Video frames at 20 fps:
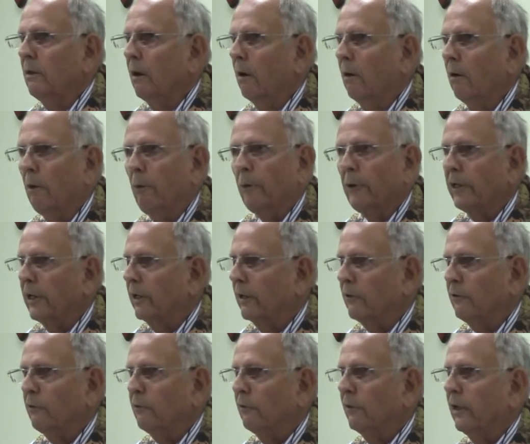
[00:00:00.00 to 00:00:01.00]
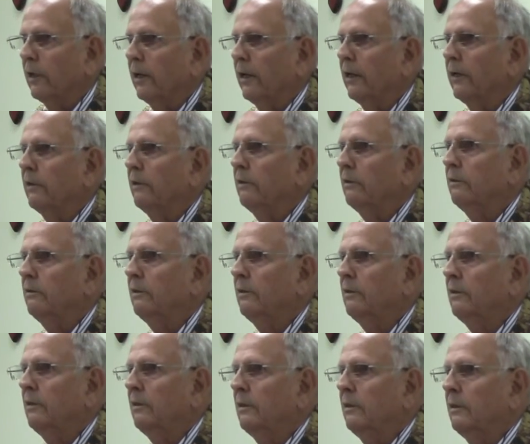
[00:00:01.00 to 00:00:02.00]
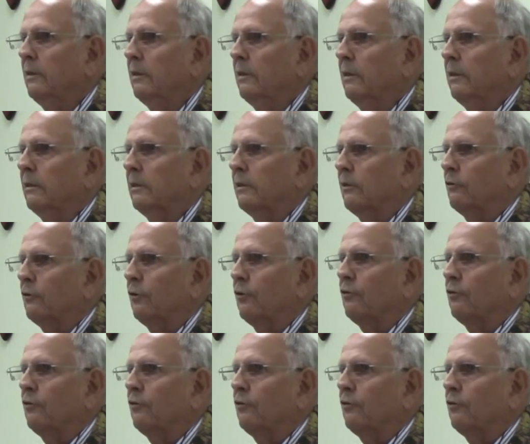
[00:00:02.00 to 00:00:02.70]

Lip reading: Oh, we can't do that because